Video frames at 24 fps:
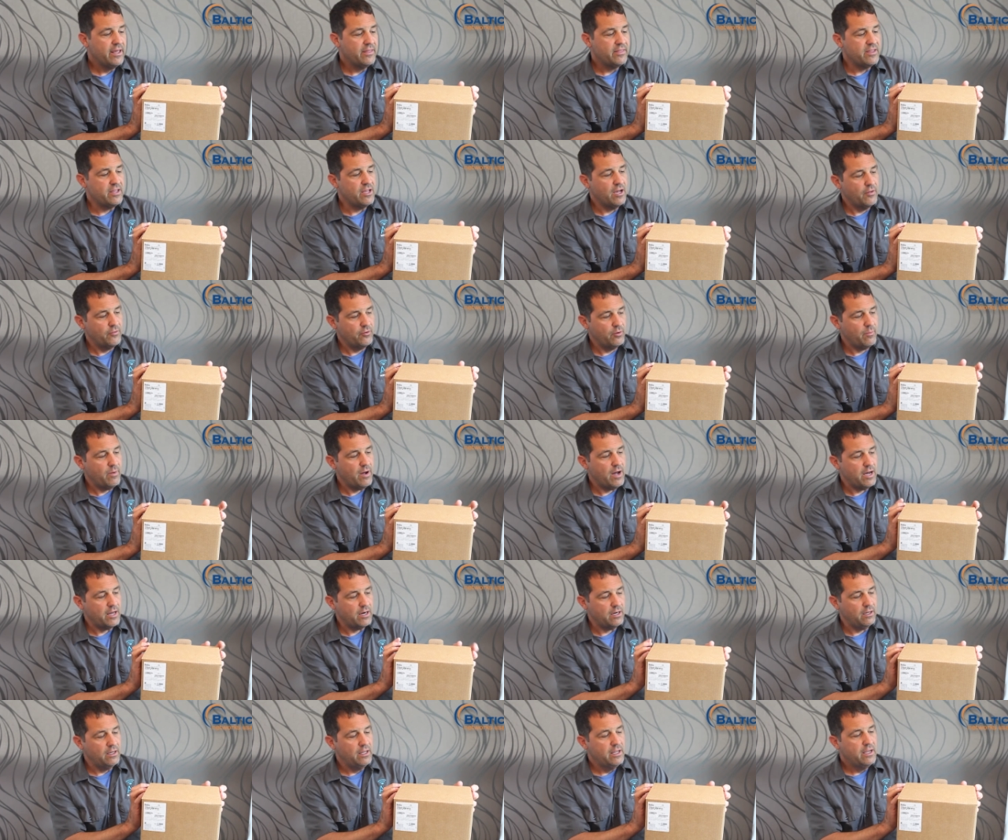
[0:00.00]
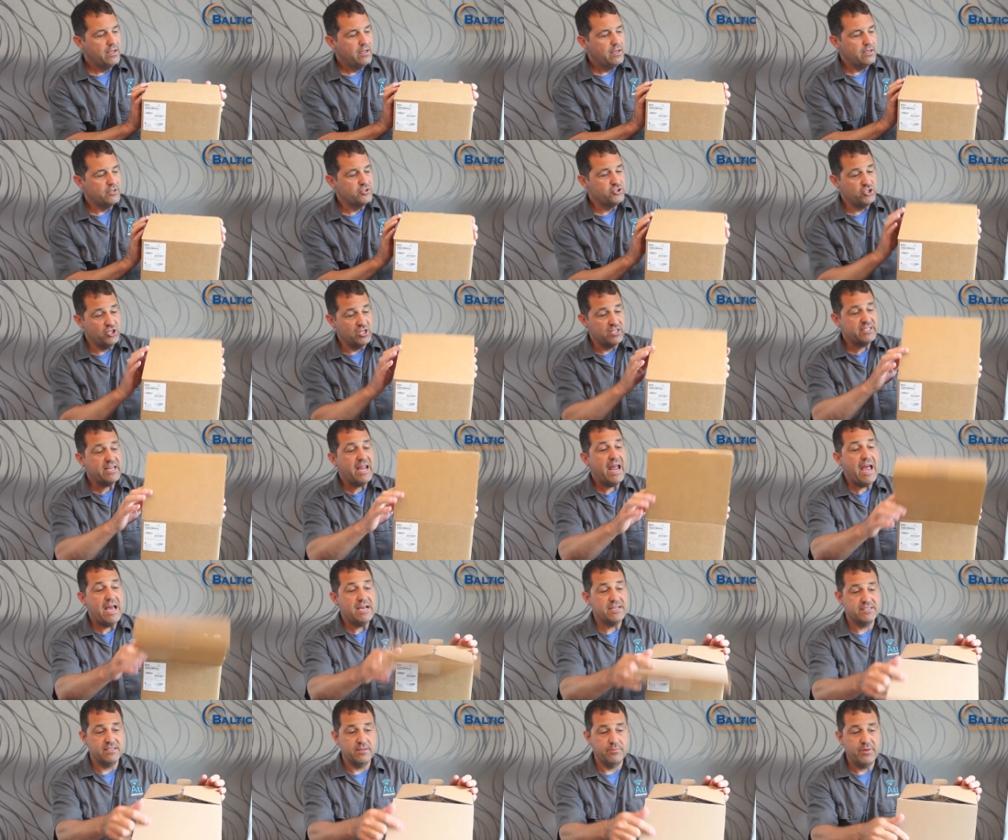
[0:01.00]
The other model just
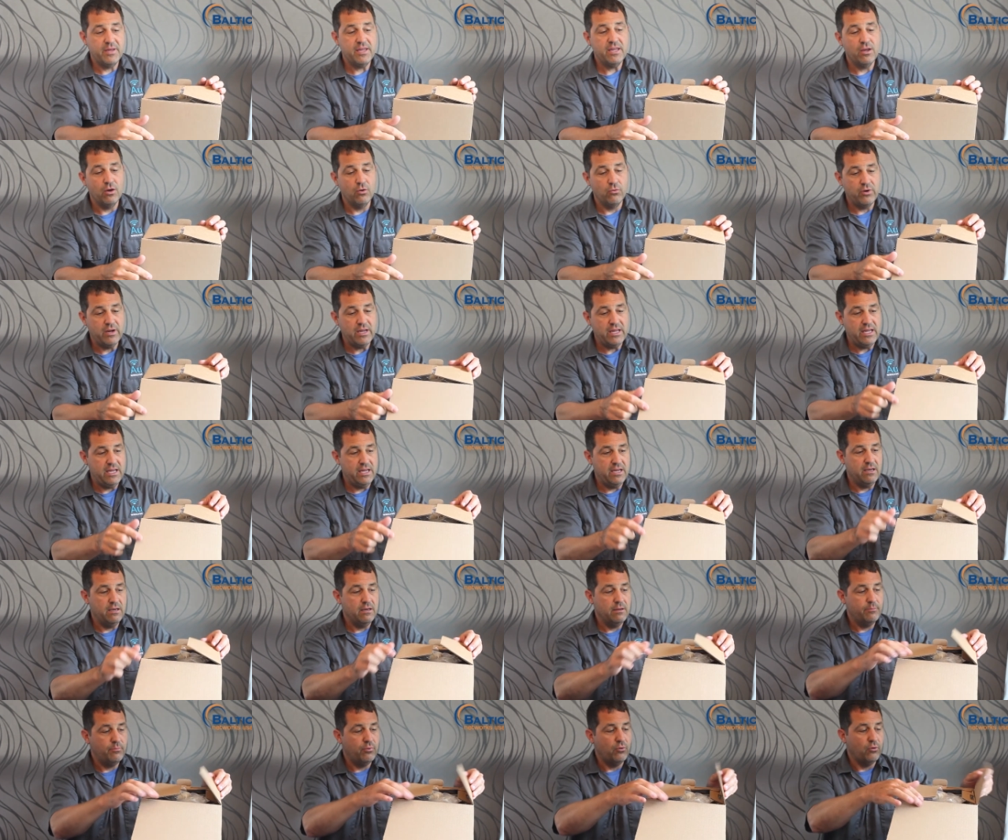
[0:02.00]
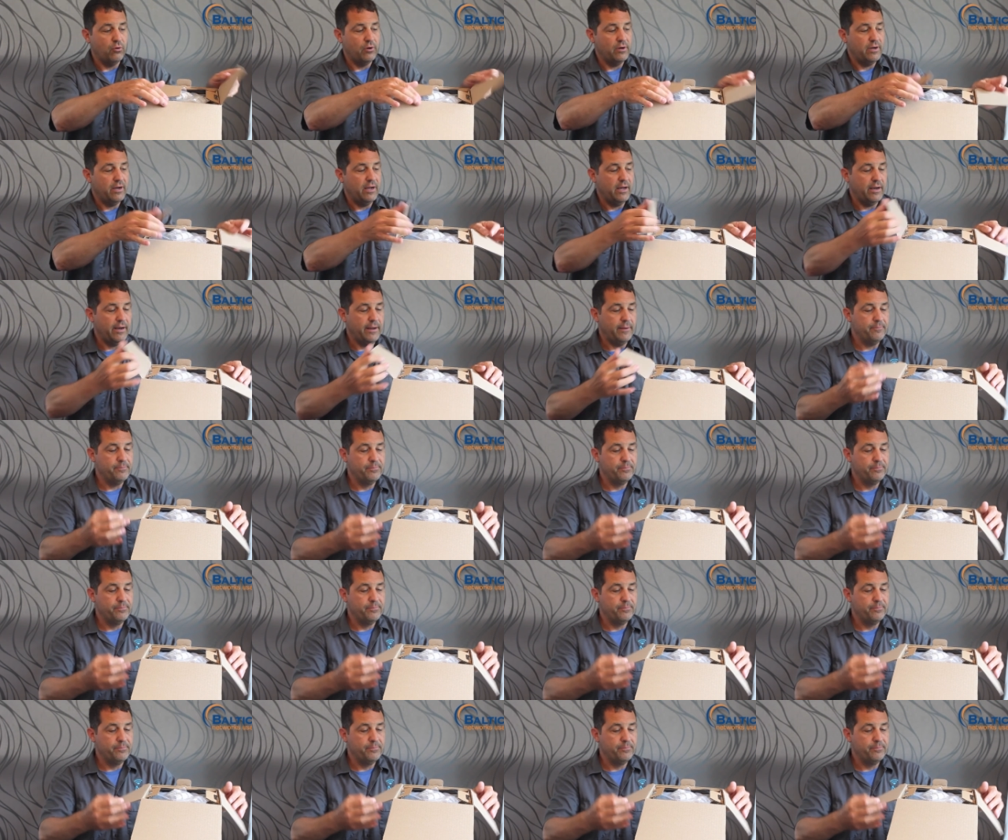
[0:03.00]
has the PoE in port on it.